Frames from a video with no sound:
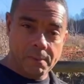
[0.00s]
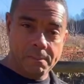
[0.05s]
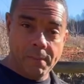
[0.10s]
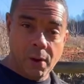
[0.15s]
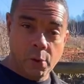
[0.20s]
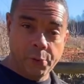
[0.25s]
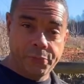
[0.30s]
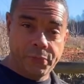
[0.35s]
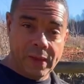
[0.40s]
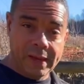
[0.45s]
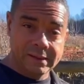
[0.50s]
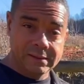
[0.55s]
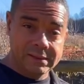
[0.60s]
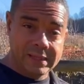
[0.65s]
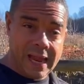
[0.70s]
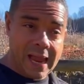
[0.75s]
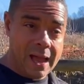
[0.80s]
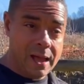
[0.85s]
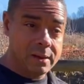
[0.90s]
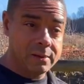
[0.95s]
and mow things
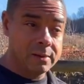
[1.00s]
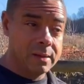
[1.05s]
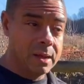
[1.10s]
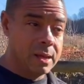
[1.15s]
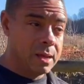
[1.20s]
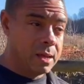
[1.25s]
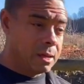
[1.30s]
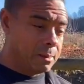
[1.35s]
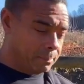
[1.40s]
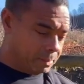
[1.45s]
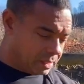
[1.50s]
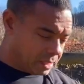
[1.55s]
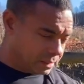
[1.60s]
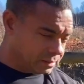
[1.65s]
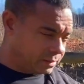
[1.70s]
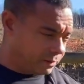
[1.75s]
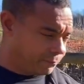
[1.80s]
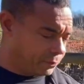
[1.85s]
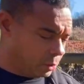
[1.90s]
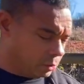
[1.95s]
down.
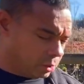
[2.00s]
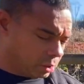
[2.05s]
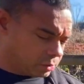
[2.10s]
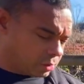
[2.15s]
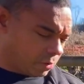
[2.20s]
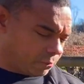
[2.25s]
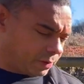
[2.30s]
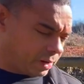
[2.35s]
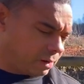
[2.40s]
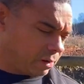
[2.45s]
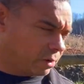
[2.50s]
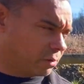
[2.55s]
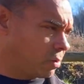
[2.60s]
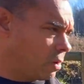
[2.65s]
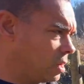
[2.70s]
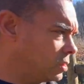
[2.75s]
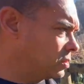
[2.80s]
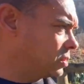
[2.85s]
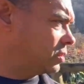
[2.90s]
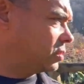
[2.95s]
Because if you look over here across the